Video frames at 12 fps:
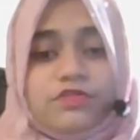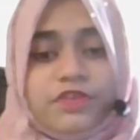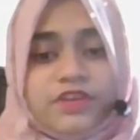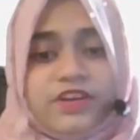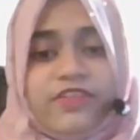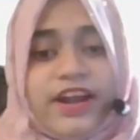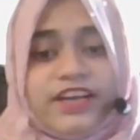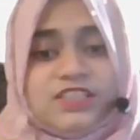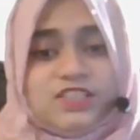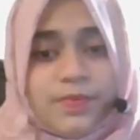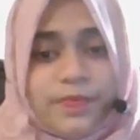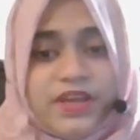for the
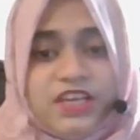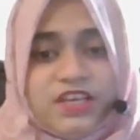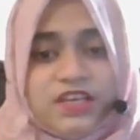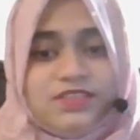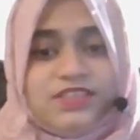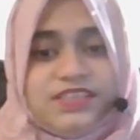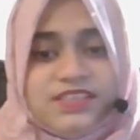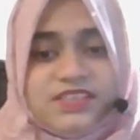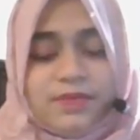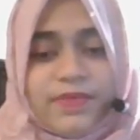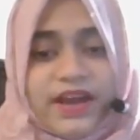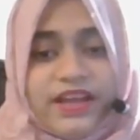writer's opinion to
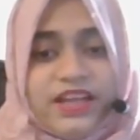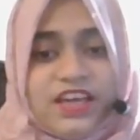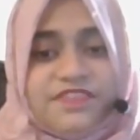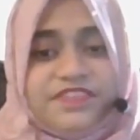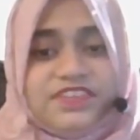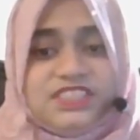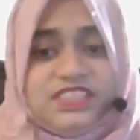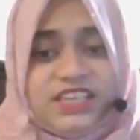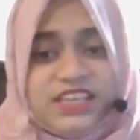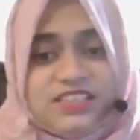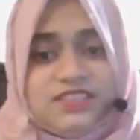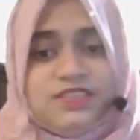determine if it's
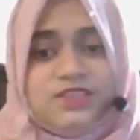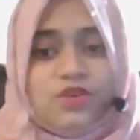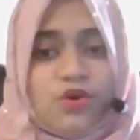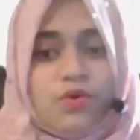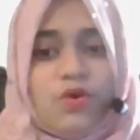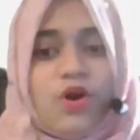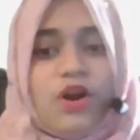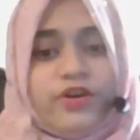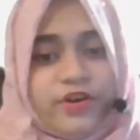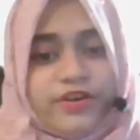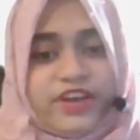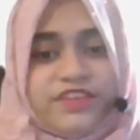yes, no, or
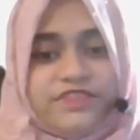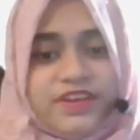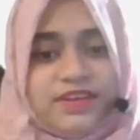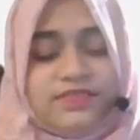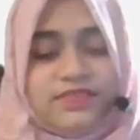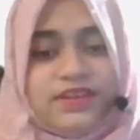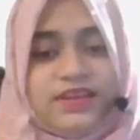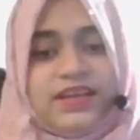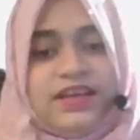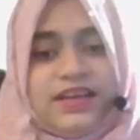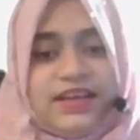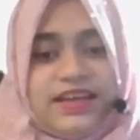not given.
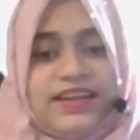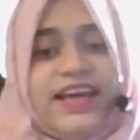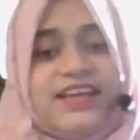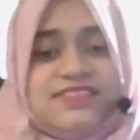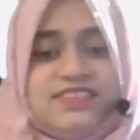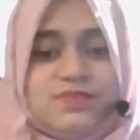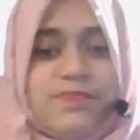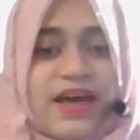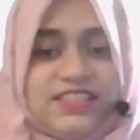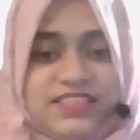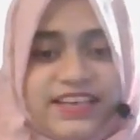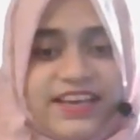Next is
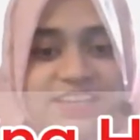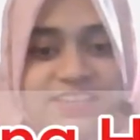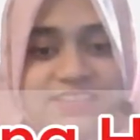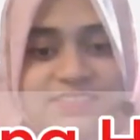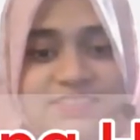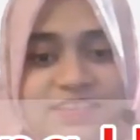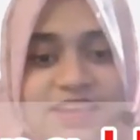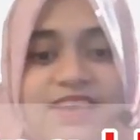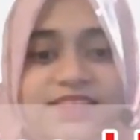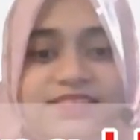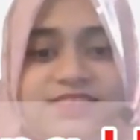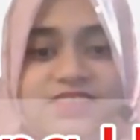matching headings.
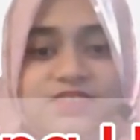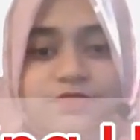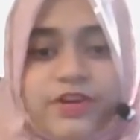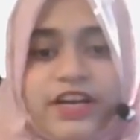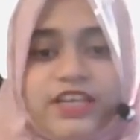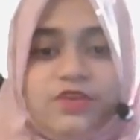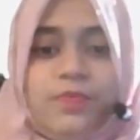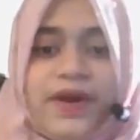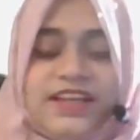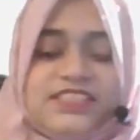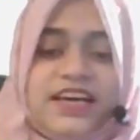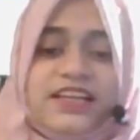This is where you
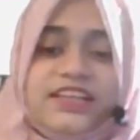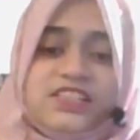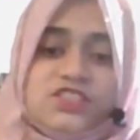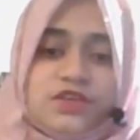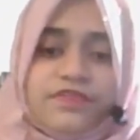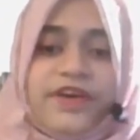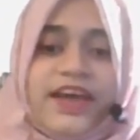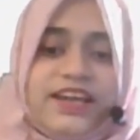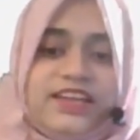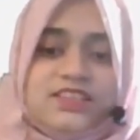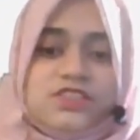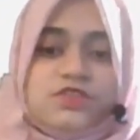match a list of
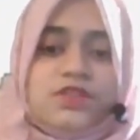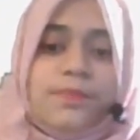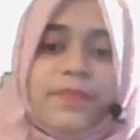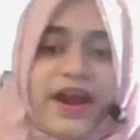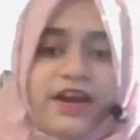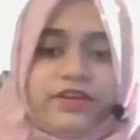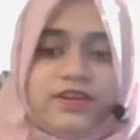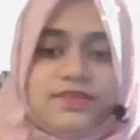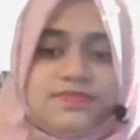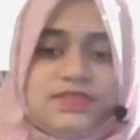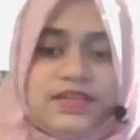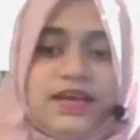headings to the
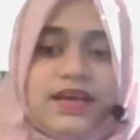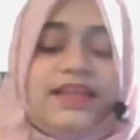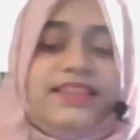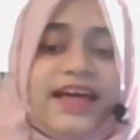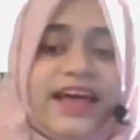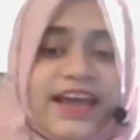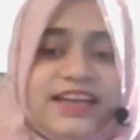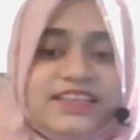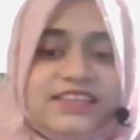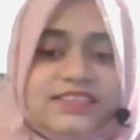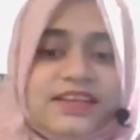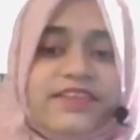paragraphs. The
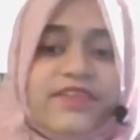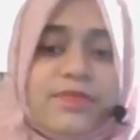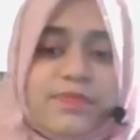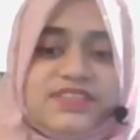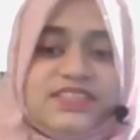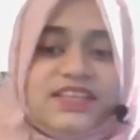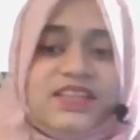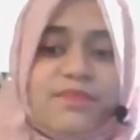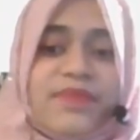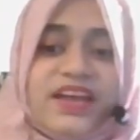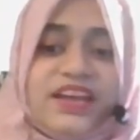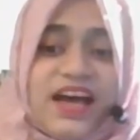heading represents the
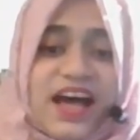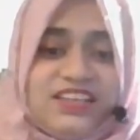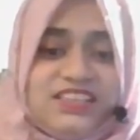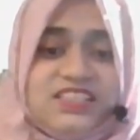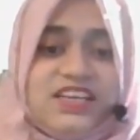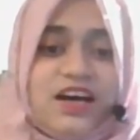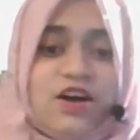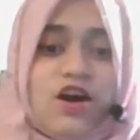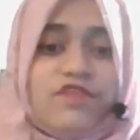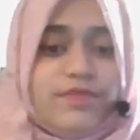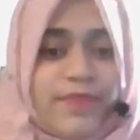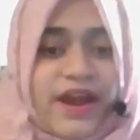main idea
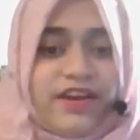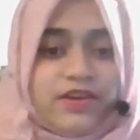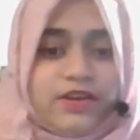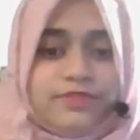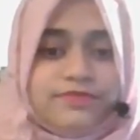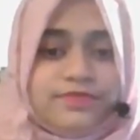of a paragraph.